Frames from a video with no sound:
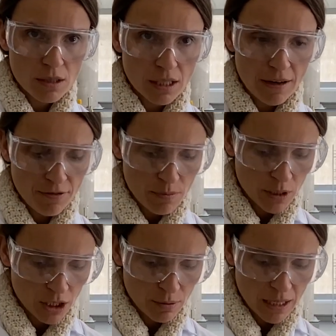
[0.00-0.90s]
get
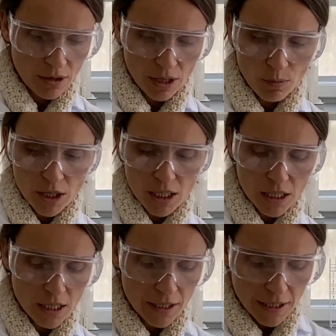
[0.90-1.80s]
familiar with how they work.
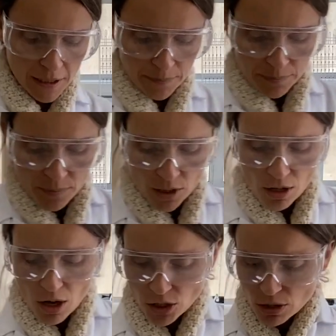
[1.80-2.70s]
You're
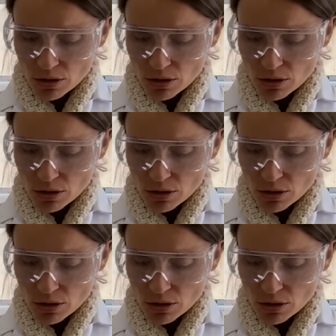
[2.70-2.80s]
also